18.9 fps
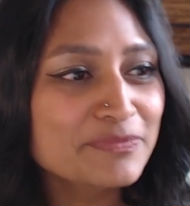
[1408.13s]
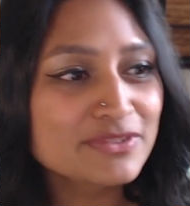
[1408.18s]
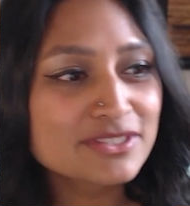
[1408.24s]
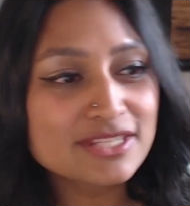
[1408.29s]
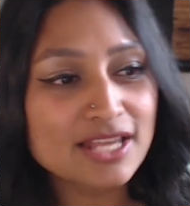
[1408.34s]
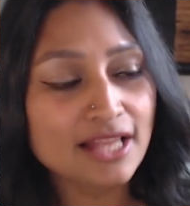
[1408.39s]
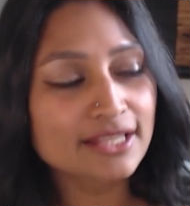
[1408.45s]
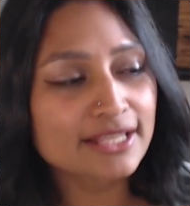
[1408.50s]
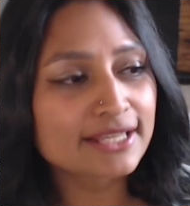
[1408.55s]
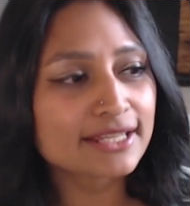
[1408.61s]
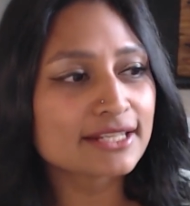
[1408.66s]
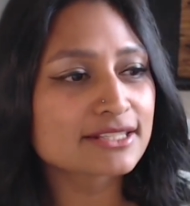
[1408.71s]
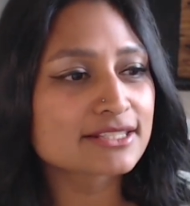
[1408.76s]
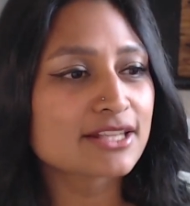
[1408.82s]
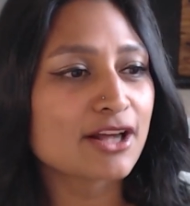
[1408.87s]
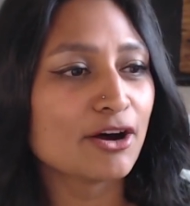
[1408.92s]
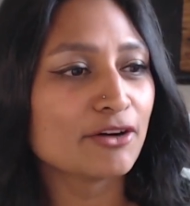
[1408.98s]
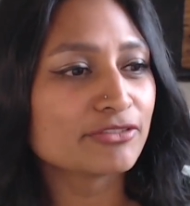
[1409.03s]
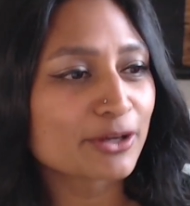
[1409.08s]
telling in
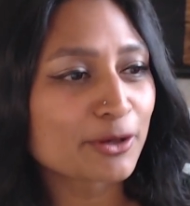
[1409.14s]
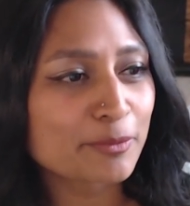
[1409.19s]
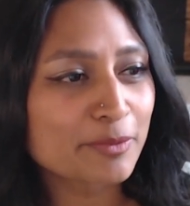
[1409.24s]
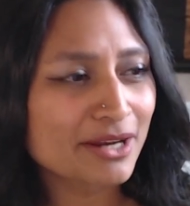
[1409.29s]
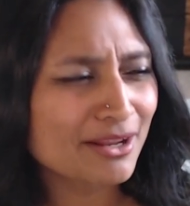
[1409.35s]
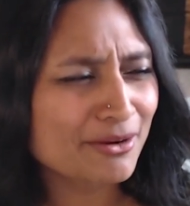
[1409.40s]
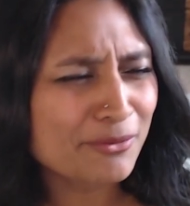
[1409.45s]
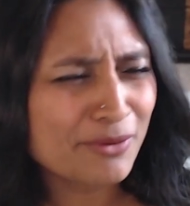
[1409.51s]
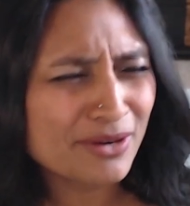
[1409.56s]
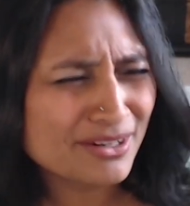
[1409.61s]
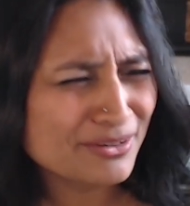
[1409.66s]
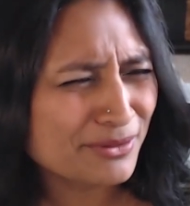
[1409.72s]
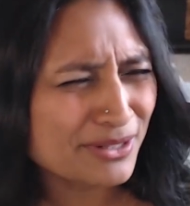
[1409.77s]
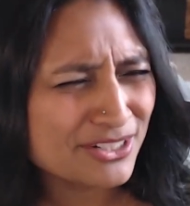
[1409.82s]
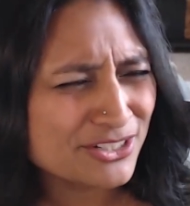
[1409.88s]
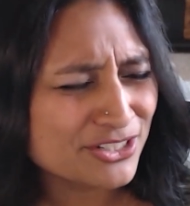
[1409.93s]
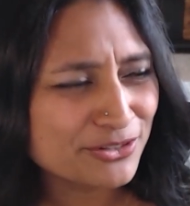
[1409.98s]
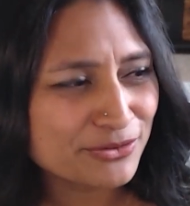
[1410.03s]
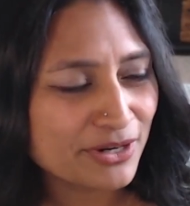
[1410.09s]
itself. They're gonna be like, why
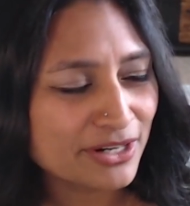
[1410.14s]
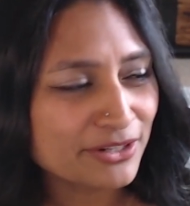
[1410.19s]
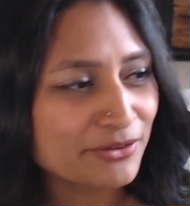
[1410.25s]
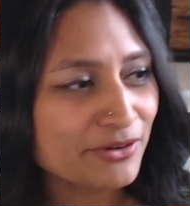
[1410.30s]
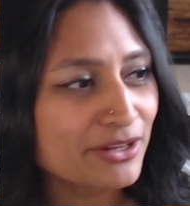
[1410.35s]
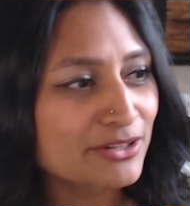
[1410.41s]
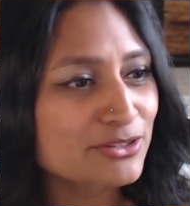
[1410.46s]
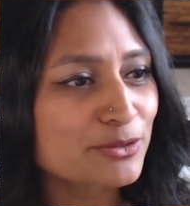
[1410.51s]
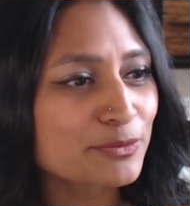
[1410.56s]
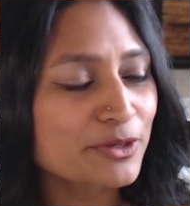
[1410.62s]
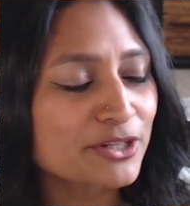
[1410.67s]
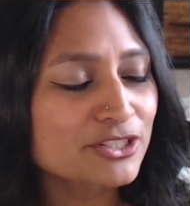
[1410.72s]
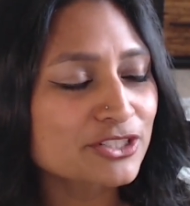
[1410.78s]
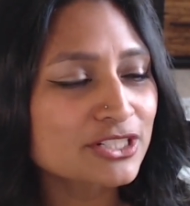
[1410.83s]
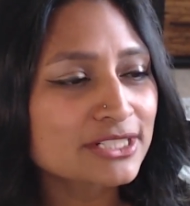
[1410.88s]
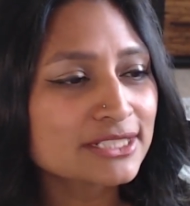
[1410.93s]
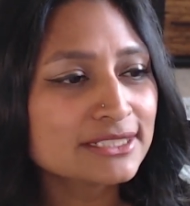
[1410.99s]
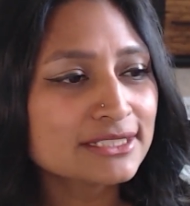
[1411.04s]
is she running around so much?